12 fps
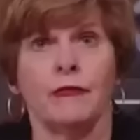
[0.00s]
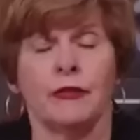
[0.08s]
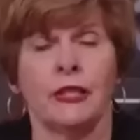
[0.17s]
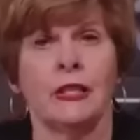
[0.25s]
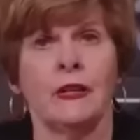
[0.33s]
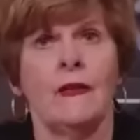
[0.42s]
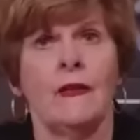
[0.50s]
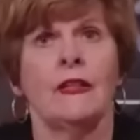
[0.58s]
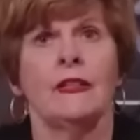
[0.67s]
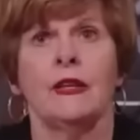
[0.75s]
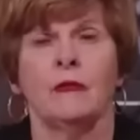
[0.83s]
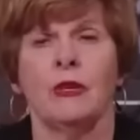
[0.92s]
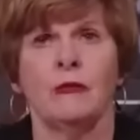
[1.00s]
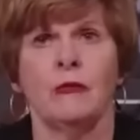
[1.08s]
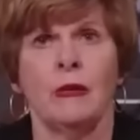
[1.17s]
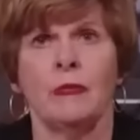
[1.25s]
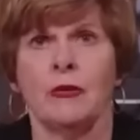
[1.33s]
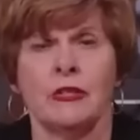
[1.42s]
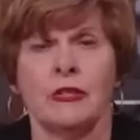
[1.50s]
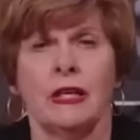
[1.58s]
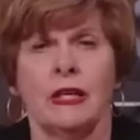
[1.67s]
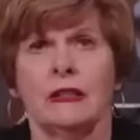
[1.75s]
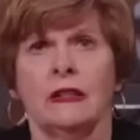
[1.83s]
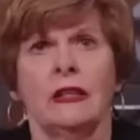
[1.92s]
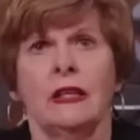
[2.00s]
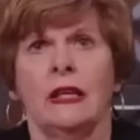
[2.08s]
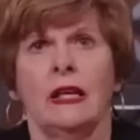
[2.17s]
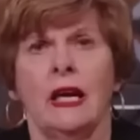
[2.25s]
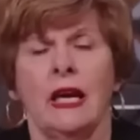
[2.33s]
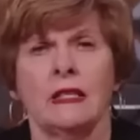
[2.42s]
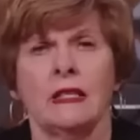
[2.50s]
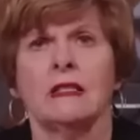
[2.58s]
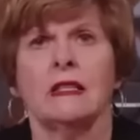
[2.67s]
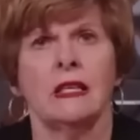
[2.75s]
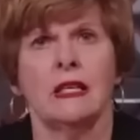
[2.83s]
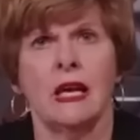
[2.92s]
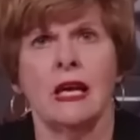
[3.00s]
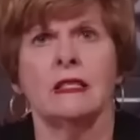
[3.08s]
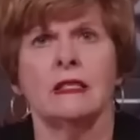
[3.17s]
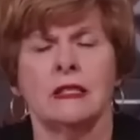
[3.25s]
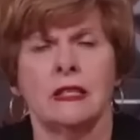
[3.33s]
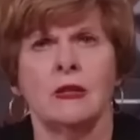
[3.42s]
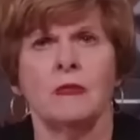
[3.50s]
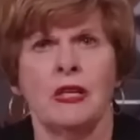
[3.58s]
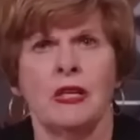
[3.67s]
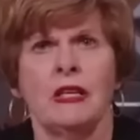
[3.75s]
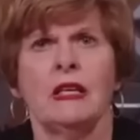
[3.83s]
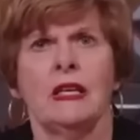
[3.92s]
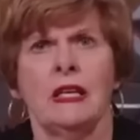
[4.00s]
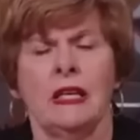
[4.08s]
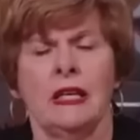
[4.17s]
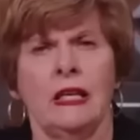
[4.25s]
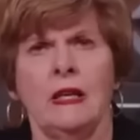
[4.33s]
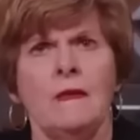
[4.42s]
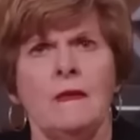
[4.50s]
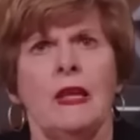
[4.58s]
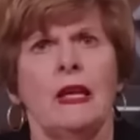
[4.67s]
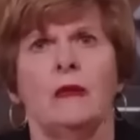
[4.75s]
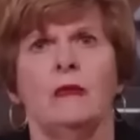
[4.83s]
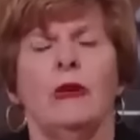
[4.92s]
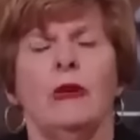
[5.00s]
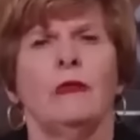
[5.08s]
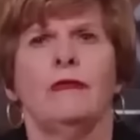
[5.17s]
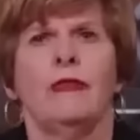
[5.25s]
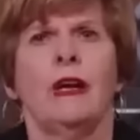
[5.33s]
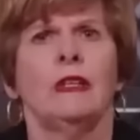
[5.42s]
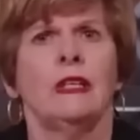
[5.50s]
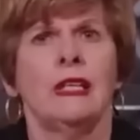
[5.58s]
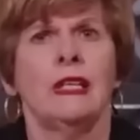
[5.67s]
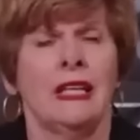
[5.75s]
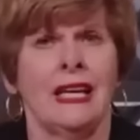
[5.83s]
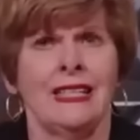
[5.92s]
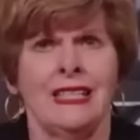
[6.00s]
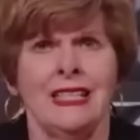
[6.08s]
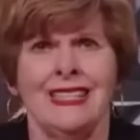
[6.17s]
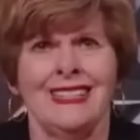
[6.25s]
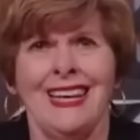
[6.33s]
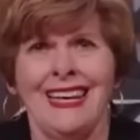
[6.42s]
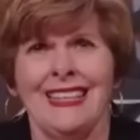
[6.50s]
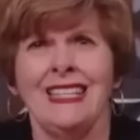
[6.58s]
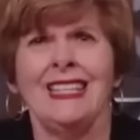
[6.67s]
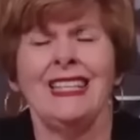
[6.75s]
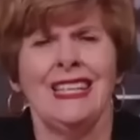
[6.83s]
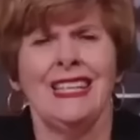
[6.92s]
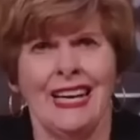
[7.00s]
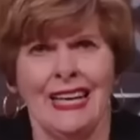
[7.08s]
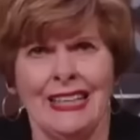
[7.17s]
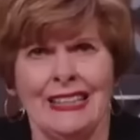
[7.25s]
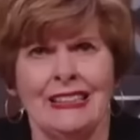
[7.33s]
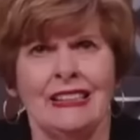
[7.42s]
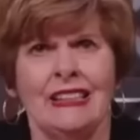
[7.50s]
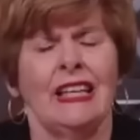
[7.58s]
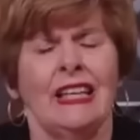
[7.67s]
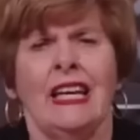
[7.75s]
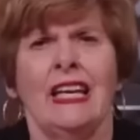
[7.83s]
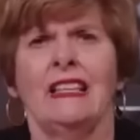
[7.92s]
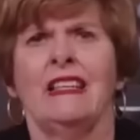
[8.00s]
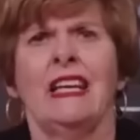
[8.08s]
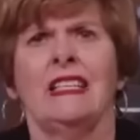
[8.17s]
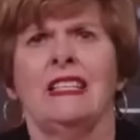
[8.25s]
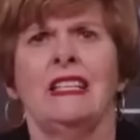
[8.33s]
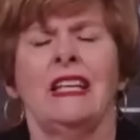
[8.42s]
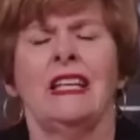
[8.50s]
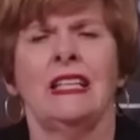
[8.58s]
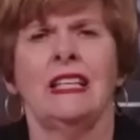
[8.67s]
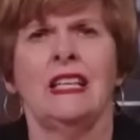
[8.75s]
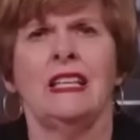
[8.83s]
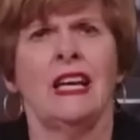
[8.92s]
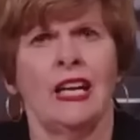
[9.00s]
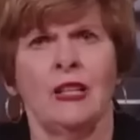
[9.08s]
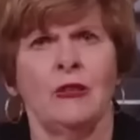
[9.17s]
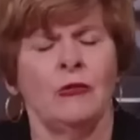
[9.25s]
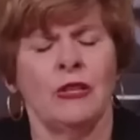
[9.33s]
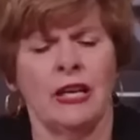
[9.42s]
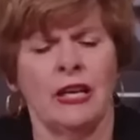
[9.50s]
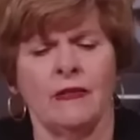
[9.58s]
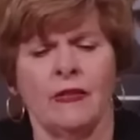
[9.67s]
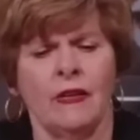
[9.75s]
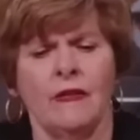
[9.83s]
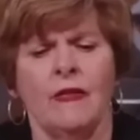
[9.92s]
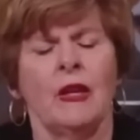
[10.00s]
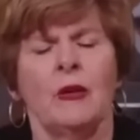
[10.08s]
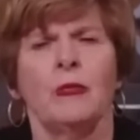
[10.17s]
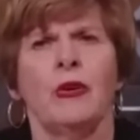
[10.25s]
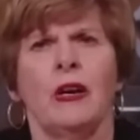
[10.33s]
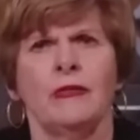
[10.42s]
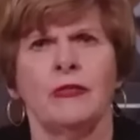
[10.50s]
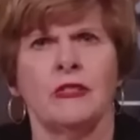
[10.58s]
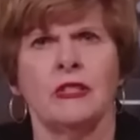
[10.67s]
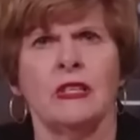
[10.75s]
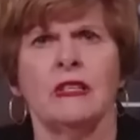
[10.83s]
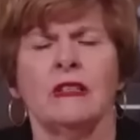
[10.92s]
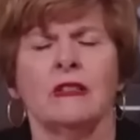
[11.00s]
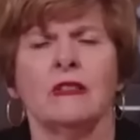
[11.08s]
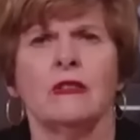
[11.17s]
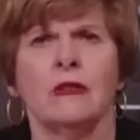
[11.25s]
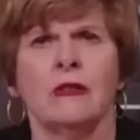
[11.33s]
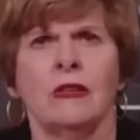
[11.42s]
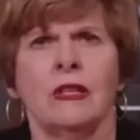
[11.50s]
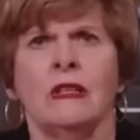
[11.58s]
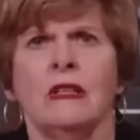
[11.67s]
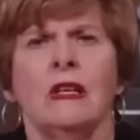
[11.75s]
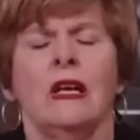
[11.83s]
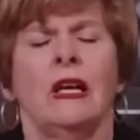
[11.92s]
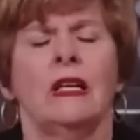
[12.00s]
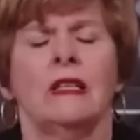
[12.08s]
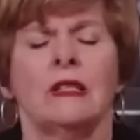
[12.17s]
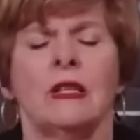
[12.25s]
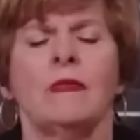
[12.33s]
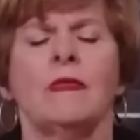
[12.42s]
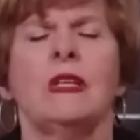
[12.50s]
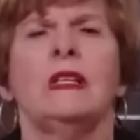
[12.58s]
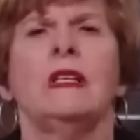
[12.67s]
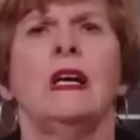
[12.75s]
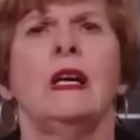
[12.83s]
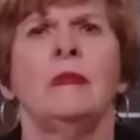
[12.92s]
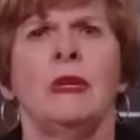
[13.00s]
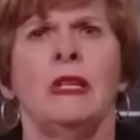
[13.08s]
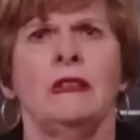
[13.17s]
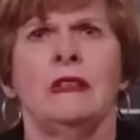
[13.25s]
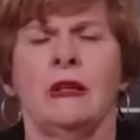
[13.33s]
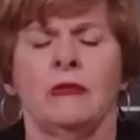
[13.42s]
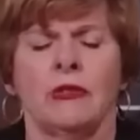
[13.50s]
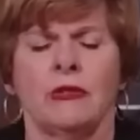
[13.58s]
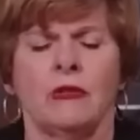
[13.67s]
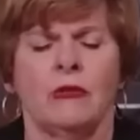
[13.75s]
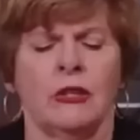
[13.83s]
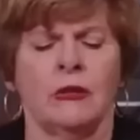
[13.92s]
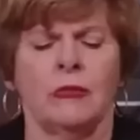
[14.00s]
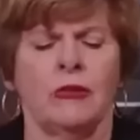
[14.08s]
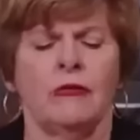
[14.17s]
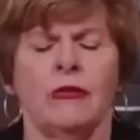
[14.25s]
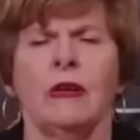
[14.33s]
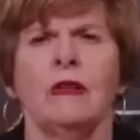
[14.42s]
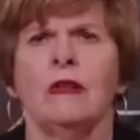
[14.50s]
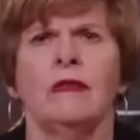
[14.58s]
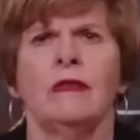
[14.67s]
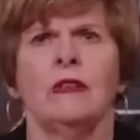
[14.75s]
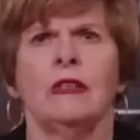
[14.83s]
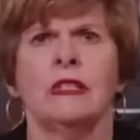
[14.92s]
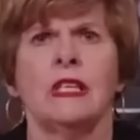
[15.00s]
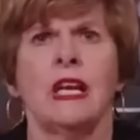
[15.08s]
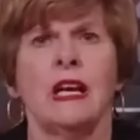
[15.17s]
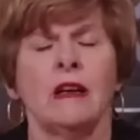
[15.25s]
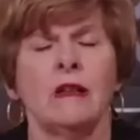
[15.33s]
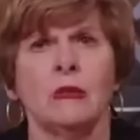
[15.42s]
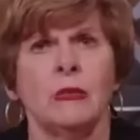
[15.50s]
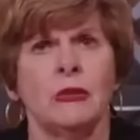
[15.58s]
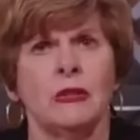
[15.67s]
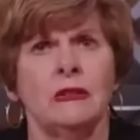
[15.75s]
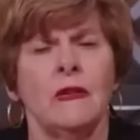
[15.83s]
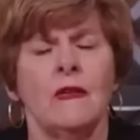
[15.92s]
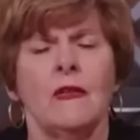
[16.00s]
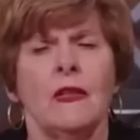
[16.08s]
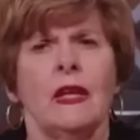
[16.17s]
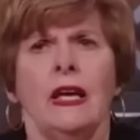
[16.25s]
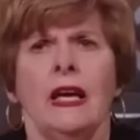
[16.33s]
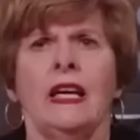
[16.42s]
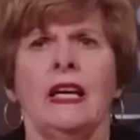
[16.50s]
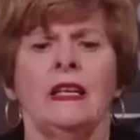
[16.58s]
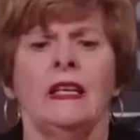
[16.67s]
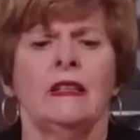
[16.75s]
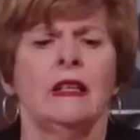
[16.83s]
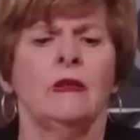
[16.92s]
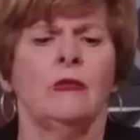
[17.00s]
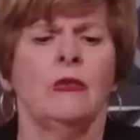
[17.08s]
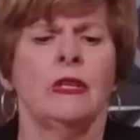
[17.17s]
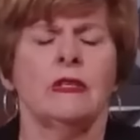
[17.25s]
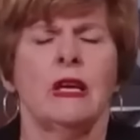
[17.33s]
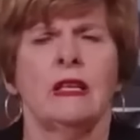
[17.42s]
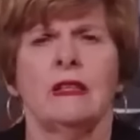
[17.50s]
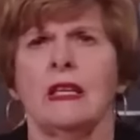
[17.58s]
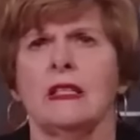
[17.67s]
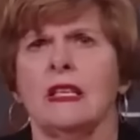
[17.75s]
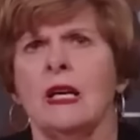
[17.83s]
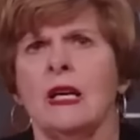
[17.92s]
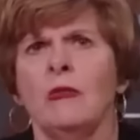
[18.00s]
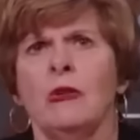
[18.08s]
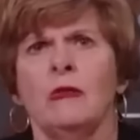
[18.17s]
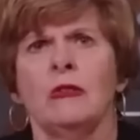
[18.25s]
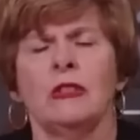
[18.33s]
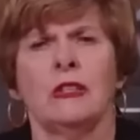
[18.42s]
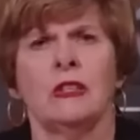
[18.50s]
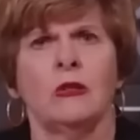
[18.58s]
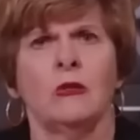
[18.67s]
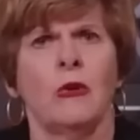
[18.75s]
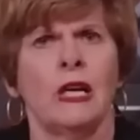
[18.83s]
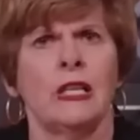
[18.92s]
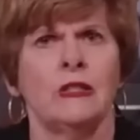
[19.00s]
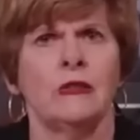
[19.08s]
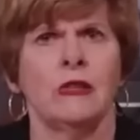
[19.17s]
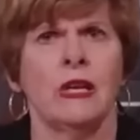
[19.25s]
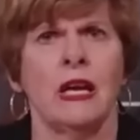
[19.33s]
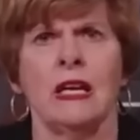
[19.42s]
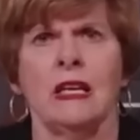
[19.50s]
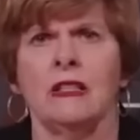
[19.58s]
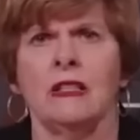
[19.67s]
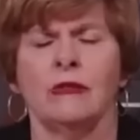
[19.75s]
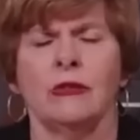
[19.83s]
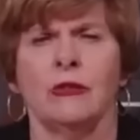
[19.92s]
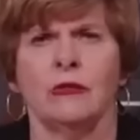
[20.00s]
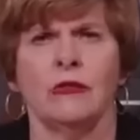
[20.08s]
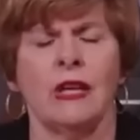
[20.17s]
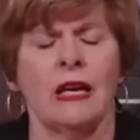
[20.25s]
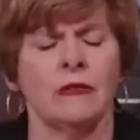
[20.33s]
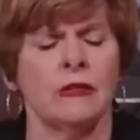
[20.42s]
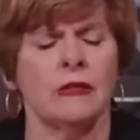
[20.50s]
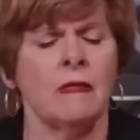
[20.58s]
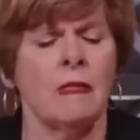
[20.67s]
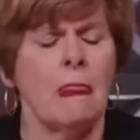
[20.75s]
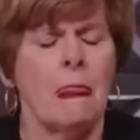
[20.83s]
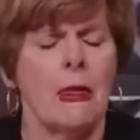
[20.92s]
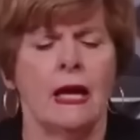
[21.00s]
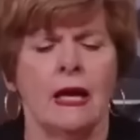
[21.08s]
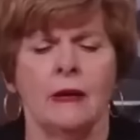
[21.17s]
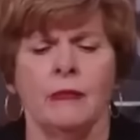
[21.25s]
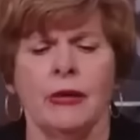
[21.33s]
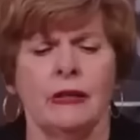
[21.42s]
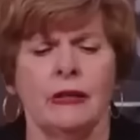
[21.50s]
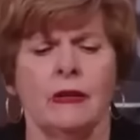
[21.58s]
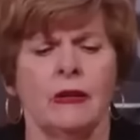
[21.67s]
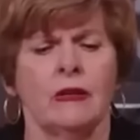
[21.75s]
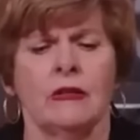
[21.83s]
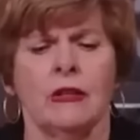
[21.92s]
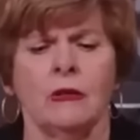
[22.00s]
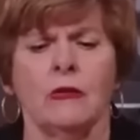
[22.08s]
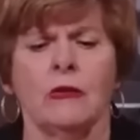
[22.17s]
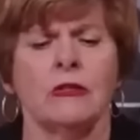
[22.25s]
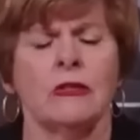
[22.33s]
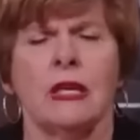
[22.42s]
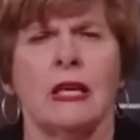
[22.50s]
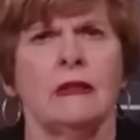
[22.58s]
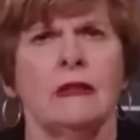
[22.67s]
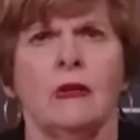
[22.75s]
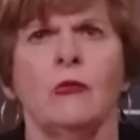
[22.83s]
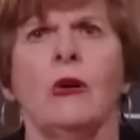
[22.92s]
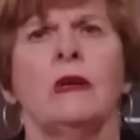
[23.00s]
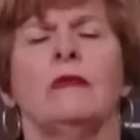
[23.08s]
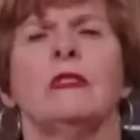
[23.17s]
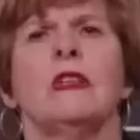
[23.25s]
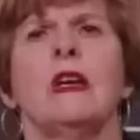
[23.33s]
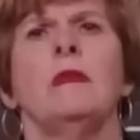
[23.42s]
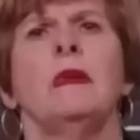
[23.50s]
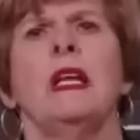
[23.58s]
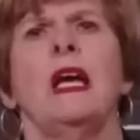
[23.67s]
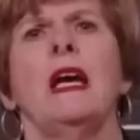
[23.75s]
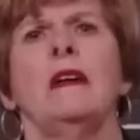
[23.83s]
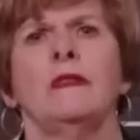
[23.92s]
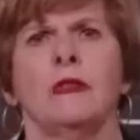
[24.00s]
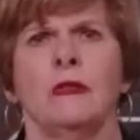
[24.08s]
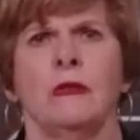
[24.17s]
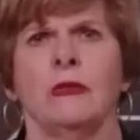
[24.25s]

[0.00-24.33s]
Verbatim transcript: Judgment has begun at the house of God and will increase. And there may appear to be a severity in the cleansing of the church. There will be no wiggle room for those who think that no one sees. This judgment is to clean the house in order to give the church the authority in prayer to avert what's coming. For the covers are coming off sin.